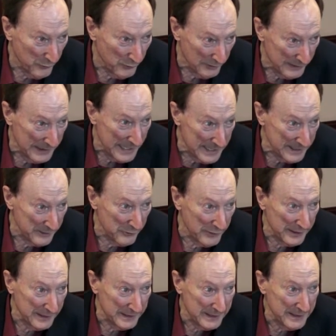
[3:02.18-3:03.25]
with Leonard
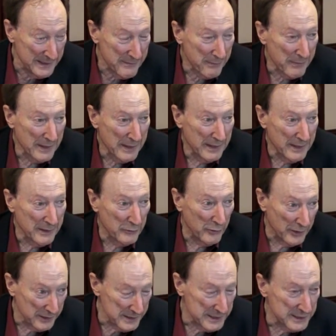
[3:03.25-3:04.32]
Reed,
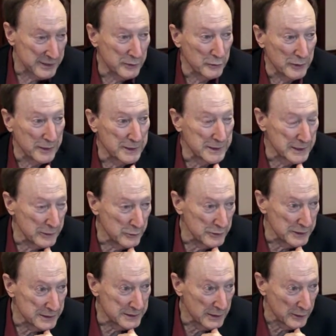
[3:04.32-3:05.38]
right till
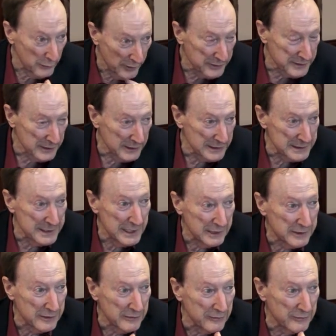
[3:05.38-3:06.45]
his
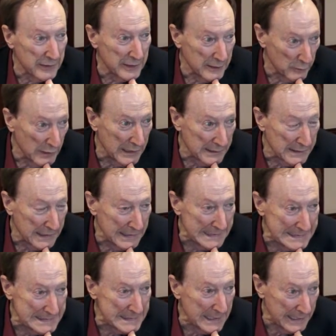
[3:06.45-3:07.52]
death at
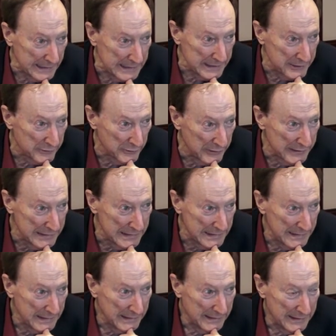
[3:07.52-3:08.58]
age 83.
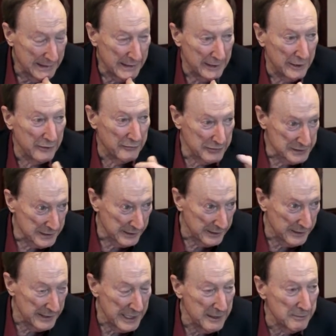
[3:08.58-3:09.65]
And I
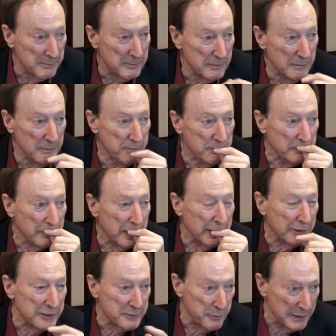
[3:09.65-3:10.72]
visited him
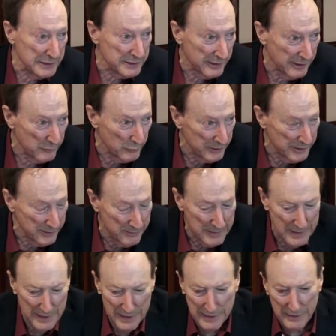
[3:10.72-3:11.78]
and I spent time with him.
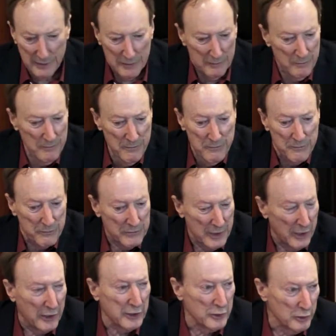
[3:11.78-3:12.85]

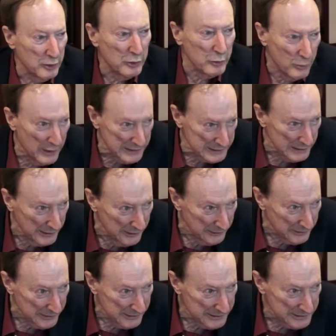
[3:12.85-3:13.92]
I always
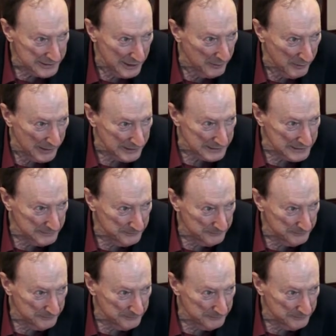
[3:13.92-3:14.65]
learnt so much.